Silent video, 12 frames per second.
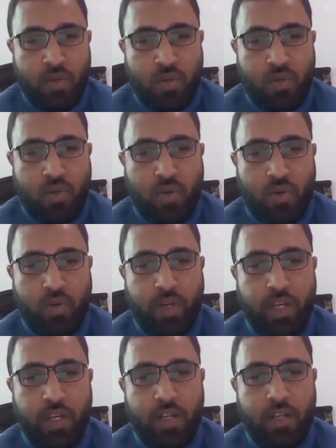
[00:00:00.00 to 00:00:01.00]
so
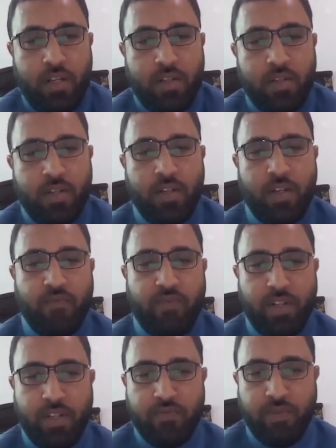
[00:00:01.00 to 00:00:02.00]
here
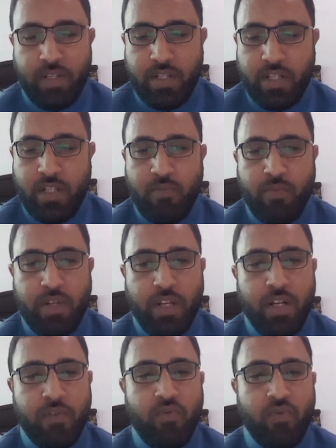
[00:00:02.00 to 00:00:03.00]
for infrastructure
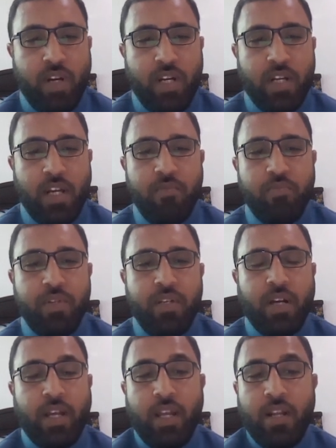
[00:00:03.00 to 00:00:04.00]
project, if you write
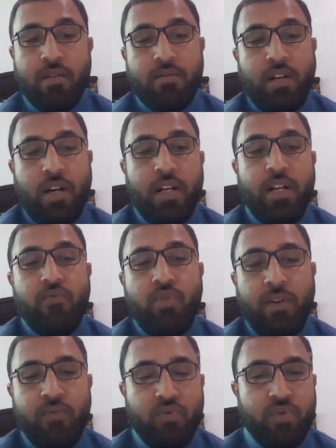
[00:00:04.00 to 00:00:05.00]
IP, again already we
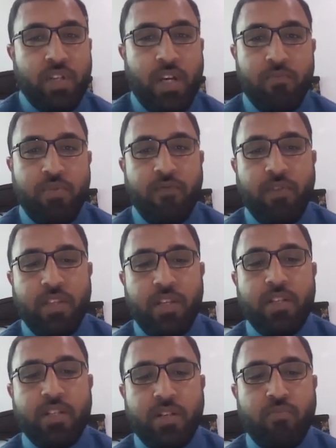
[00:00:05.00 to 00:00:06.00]
have used the IP for the
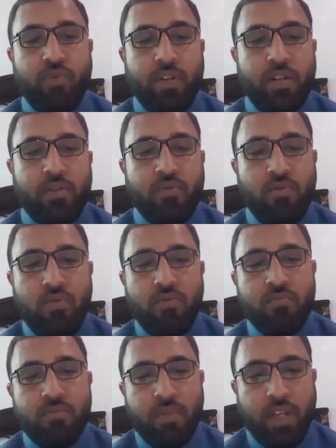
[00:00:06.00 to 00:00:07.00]
industrial project,
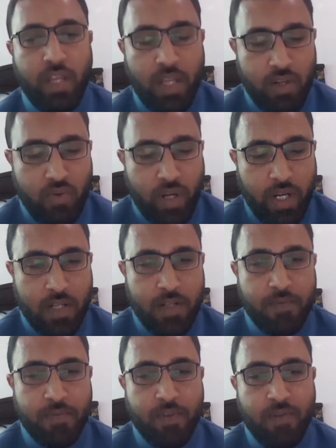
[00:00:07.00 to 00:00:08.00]
so here you
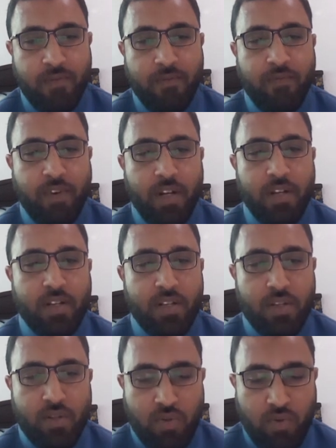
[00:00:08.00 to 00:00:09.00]
write infra,
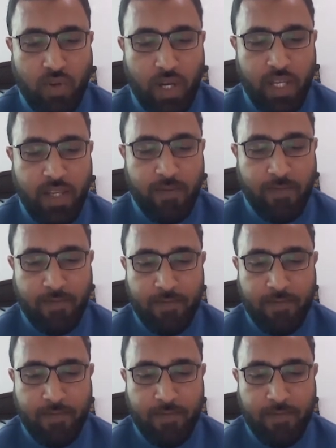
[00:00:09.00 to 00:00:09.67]
so IF